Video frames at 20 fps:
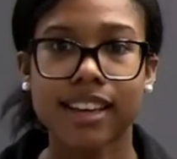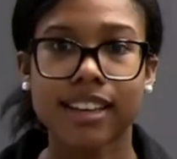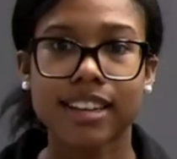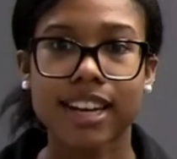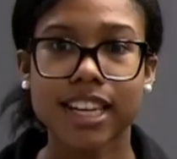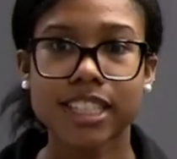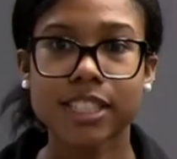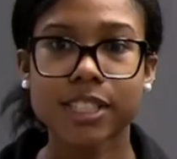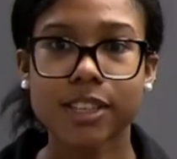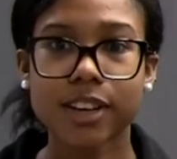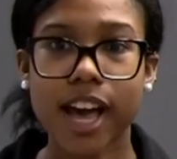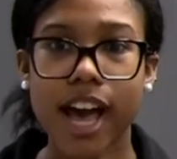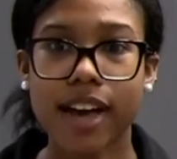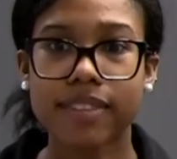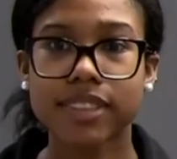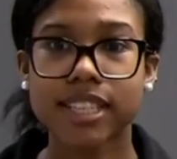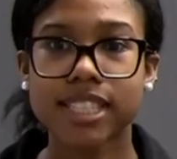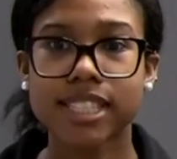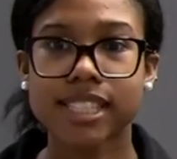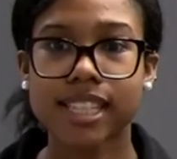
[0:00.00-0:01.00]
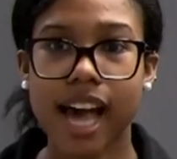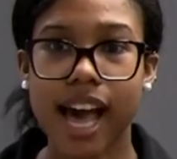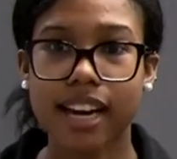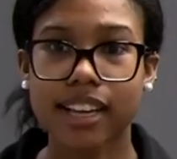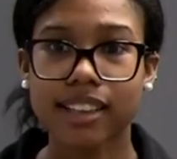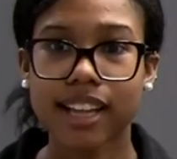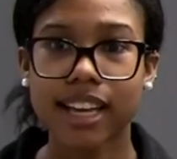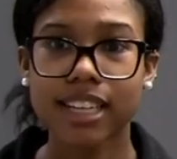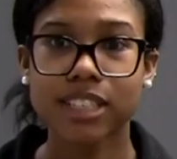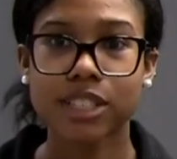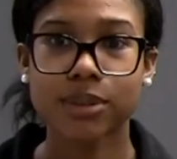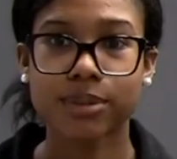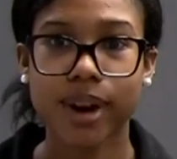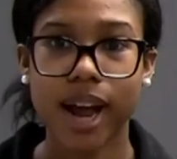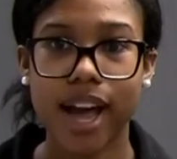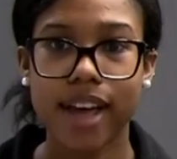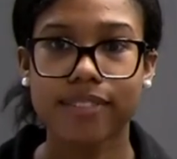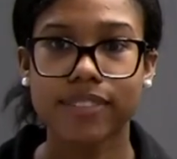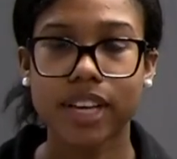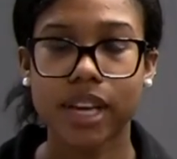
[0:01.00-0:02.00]
Next, you have the
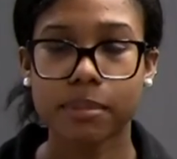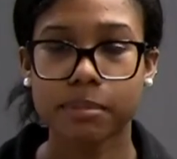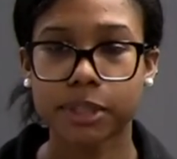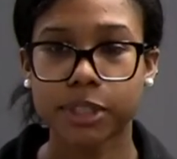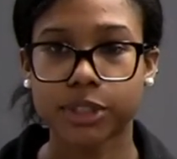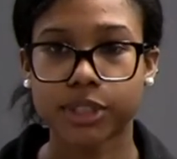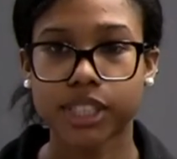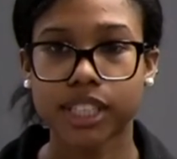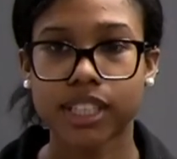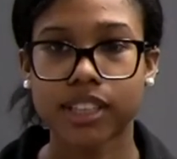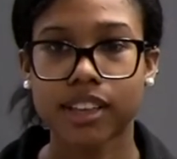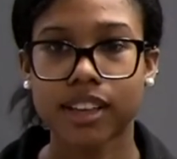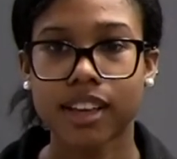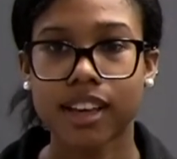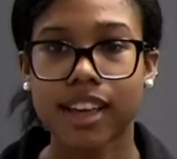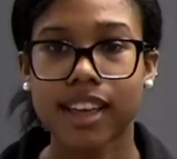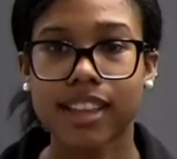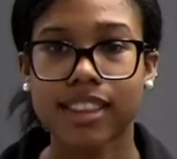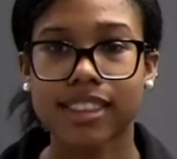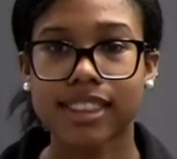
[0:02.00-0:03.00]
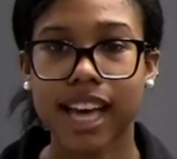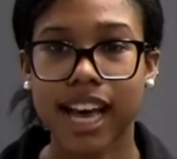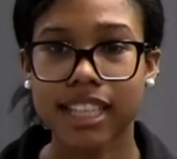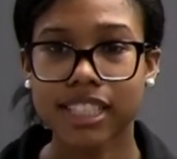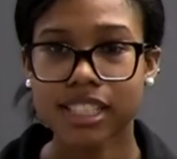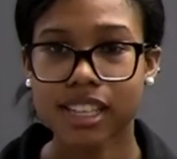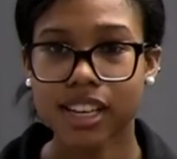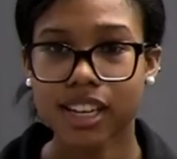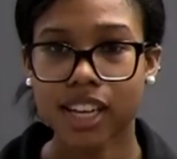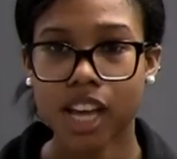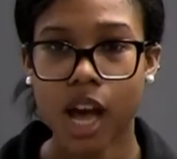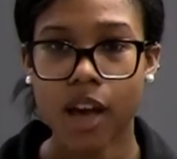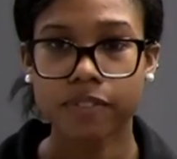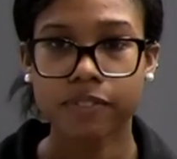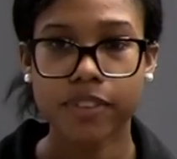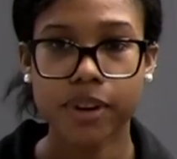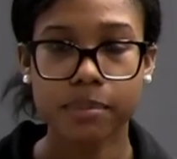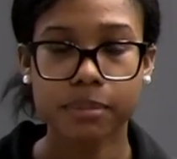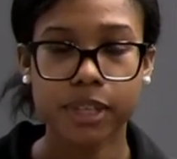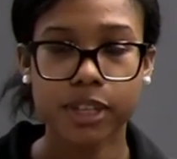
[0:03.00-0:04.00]
satellite-derived imagery. That's going to
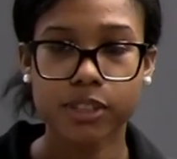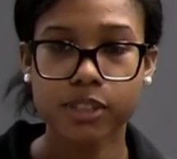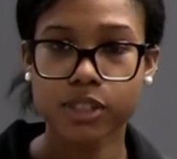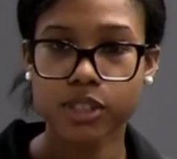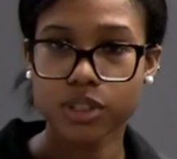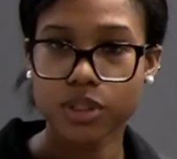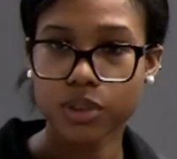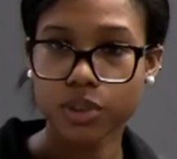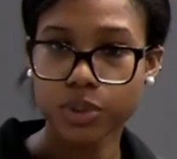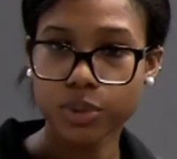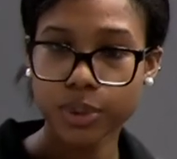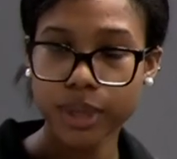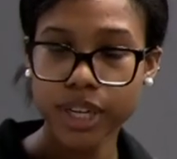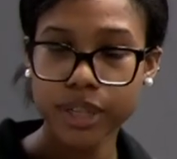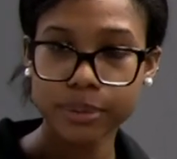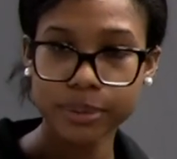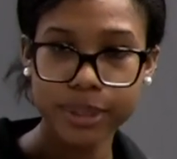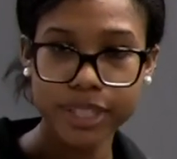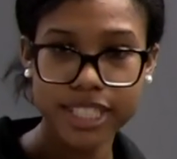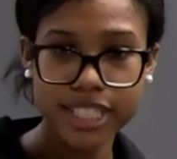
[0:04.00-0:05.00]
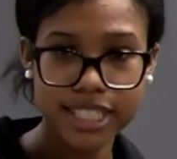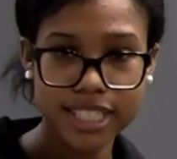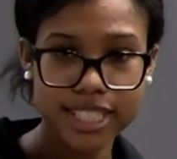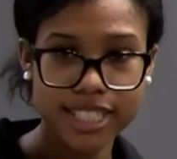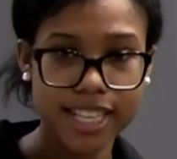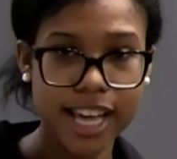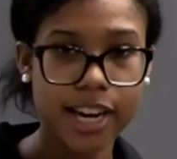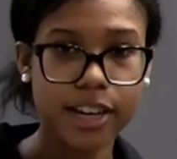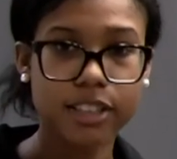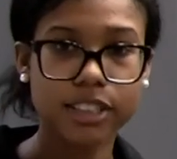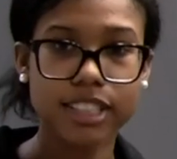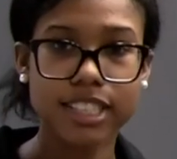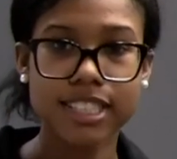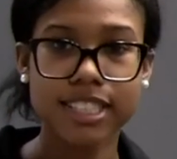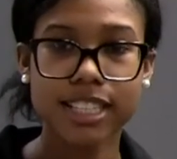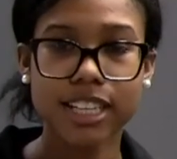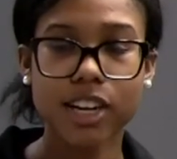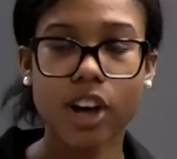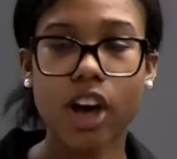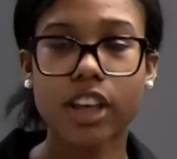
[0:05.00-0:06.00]
come from those 3 regions that are
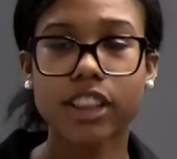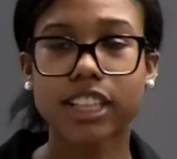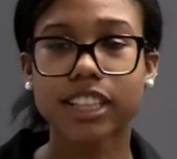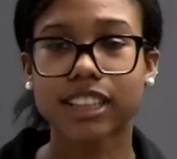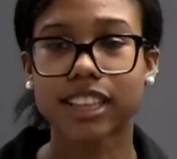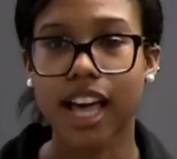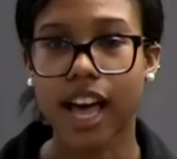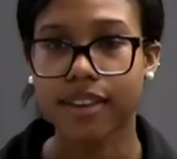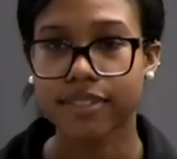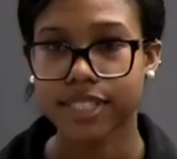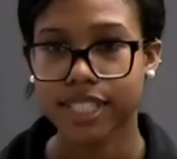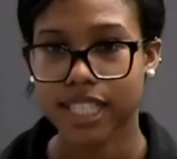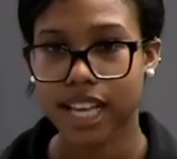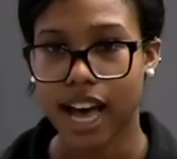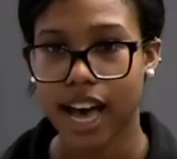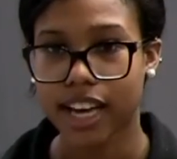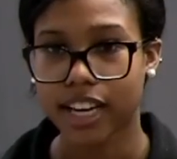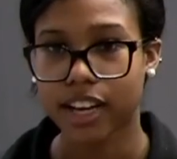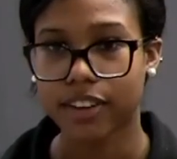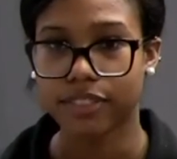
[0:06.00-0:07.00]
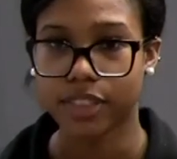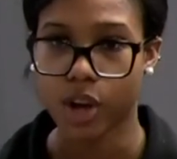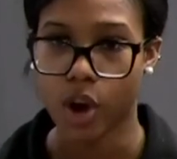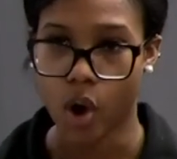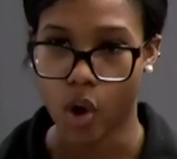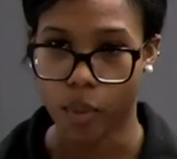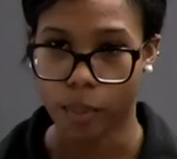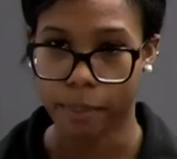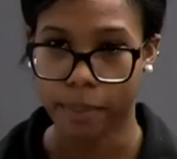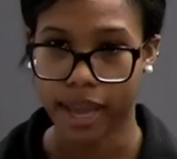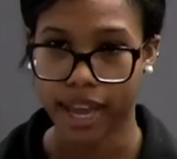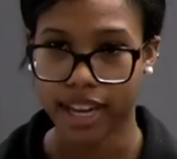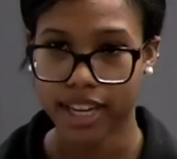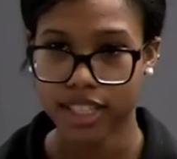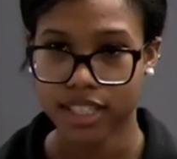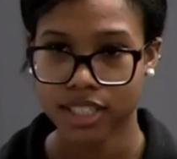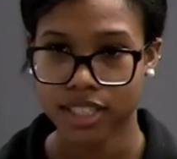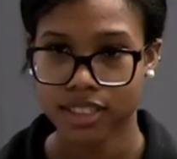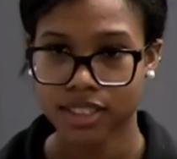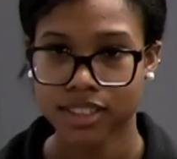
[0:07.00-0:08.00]
listed on the left side of the home
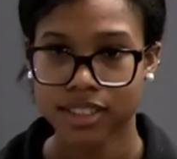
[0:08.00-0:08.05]
page.